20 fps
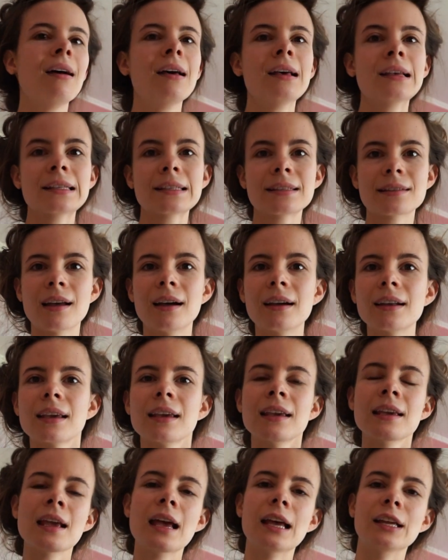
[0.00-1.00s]

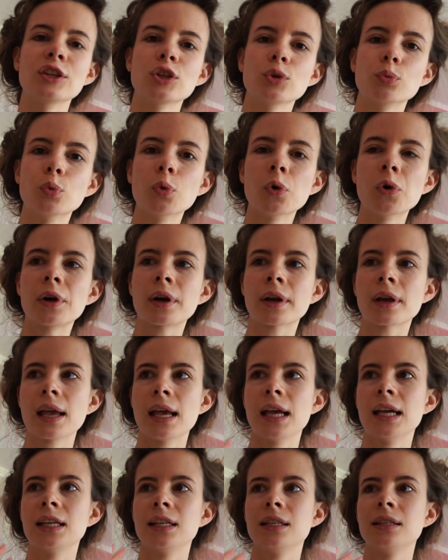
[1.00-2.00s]
study and work
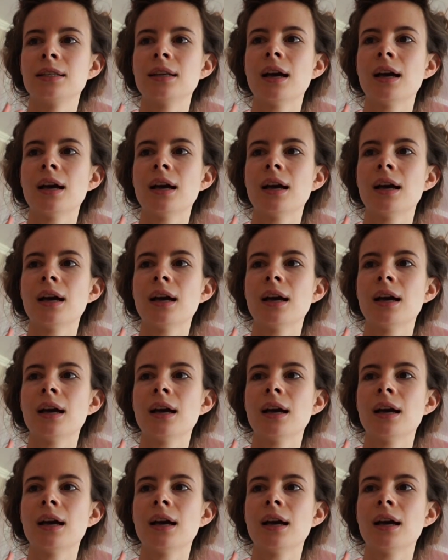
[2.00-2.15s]
and